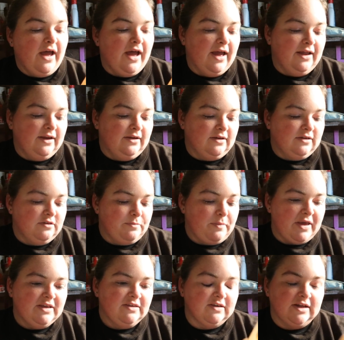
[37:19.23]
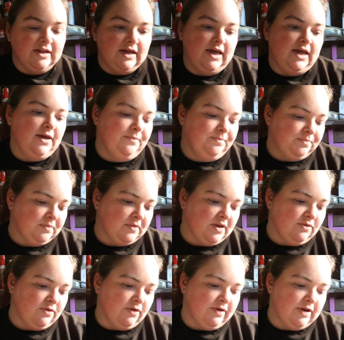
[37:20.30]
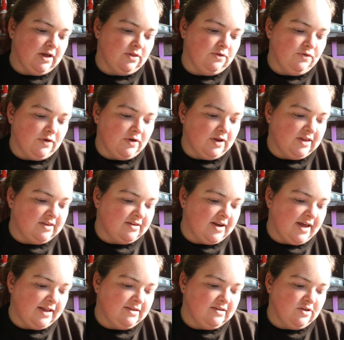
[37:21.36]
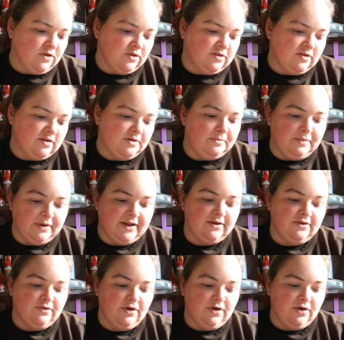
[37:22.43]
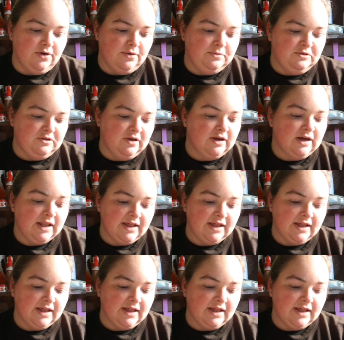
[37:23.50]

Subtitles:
and it's basically, if I read out the front, it's an antioxidant blend of herbs,